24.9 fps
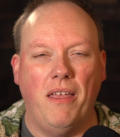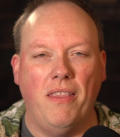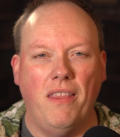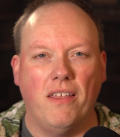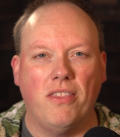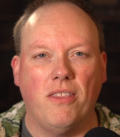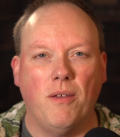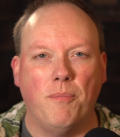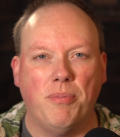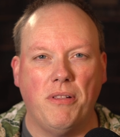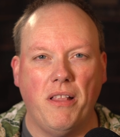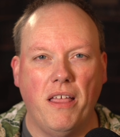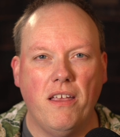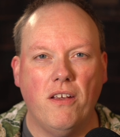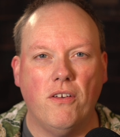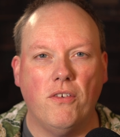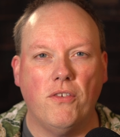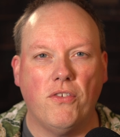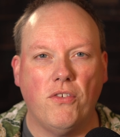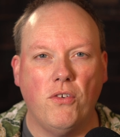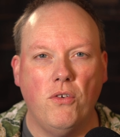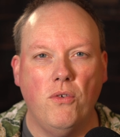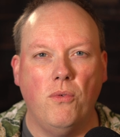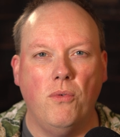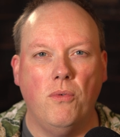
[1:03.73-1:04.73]
and that the
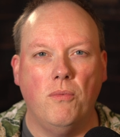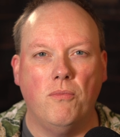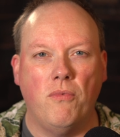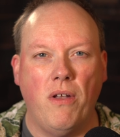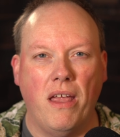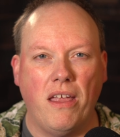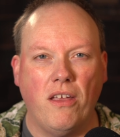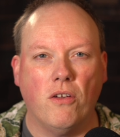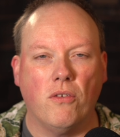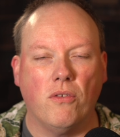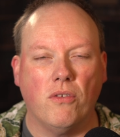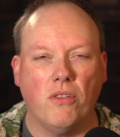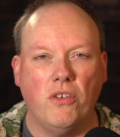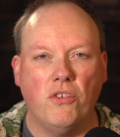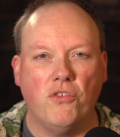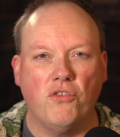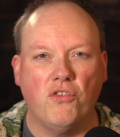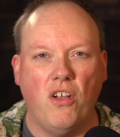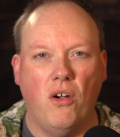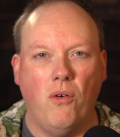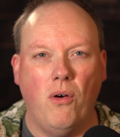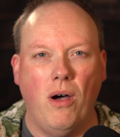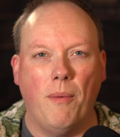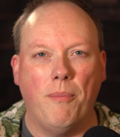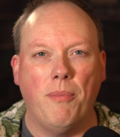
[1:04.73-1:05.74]
players who regularly
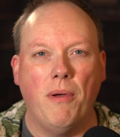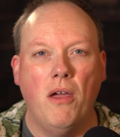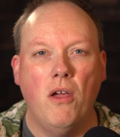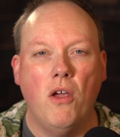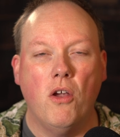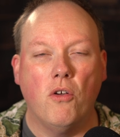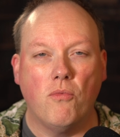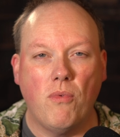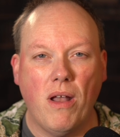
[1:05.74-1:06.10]
show up